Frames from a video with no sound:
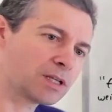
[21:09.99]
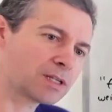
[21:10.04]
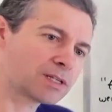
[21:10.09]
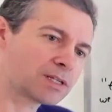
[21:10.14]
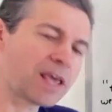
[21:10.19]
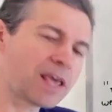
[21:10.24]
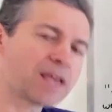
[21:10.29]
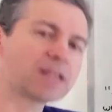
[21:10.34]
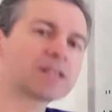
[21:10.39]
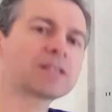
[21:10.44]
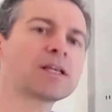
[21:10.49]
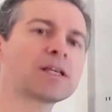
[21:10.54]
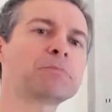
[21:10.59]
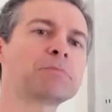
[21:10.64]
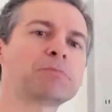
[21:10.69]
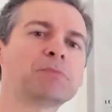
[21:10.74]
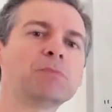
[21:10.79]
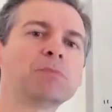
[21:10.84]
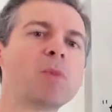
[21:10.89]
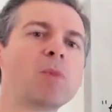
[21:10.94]
takes up
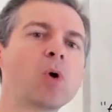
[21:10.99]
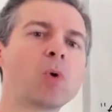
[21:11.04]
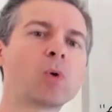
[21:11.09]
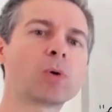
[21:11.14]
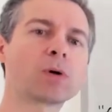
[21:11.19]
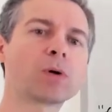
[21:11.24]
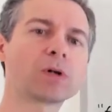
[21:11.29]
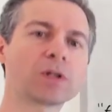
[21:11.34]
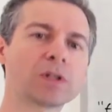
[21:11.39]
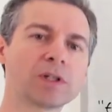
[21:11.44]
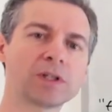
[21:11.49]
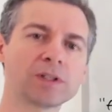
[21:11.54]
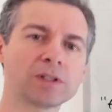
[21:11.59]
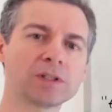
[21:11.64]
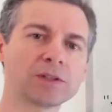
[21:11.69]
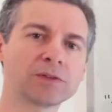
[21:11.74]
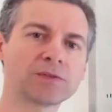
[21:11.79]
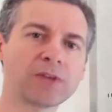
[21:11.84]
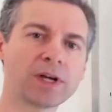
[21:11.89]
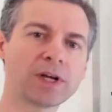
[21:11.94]
more
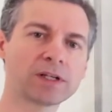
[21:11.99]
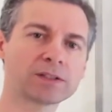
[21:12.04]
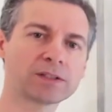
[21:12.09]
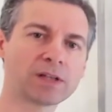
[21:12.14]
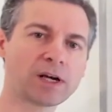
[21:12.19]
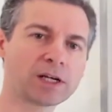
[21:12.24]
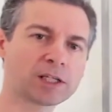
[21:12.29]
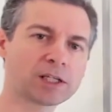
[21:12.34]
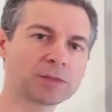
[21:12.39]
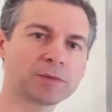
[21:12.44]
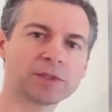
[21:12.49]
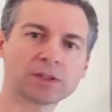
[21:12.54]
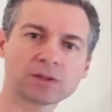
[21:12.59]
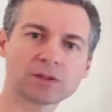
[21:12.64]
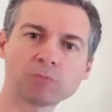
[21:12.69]
of that document,